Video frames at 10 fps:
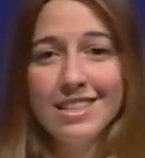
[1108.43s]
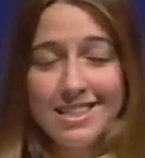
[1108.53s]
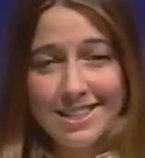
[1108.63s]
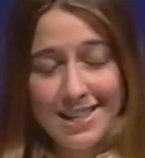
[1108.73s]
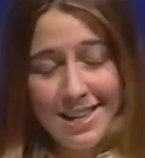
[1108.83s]

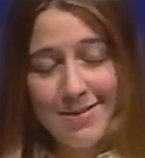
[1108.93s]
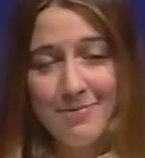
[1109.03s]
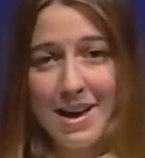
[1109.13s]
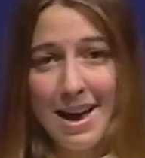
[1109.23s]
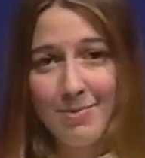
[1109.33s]
sitting
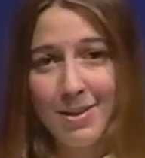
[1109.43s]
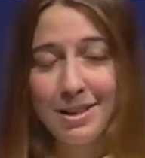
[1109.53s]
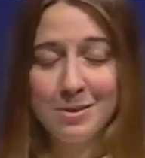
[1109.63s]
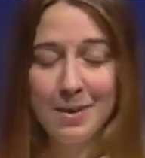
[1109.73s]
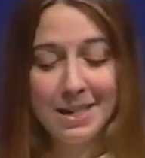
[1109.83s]
back being
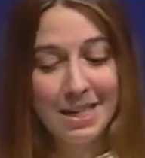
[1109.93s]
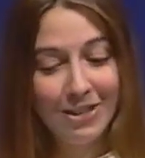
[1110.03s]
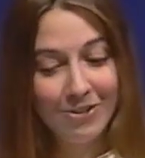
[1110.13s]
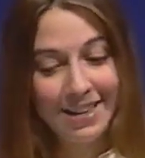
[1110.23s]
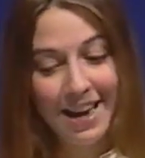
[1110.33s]
a
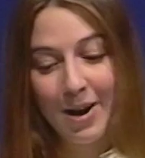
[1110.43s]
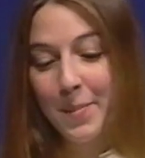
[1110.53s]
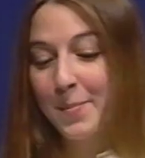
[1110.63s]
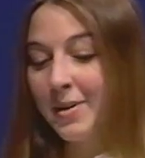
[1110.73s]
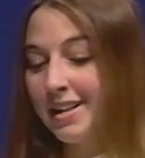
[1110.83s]
spectator now.
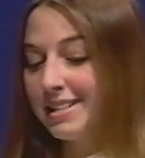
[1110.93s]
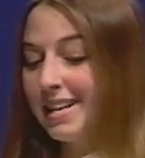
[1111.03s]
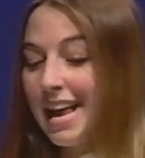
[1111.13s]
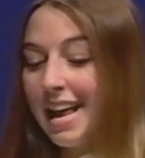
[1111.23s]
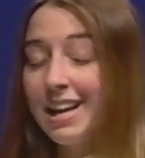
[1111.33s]
But
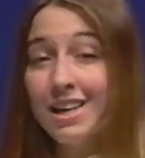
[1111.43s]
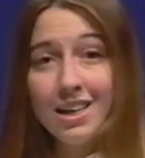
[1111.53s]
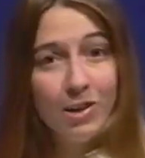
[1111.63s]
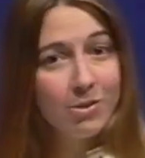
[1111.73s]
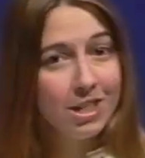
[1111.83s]

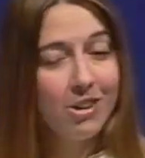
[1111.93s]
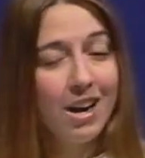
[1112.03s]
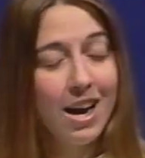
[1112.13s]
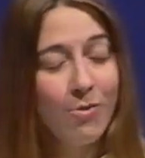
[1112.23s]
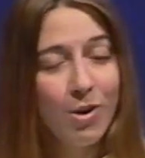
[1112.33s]
Annie was our high